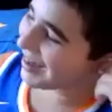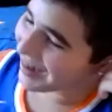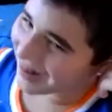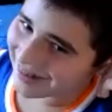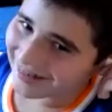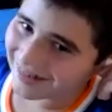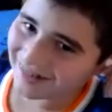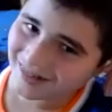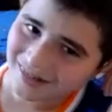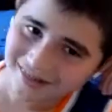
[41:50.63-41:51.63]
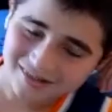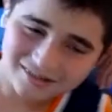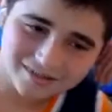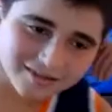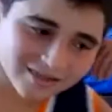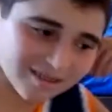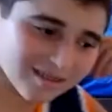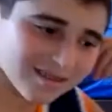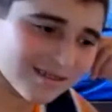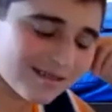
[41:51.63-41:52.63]
also he's
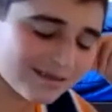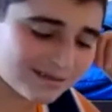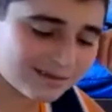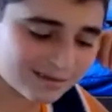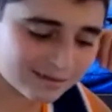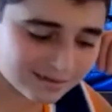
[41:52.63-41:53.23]
gonna make that money right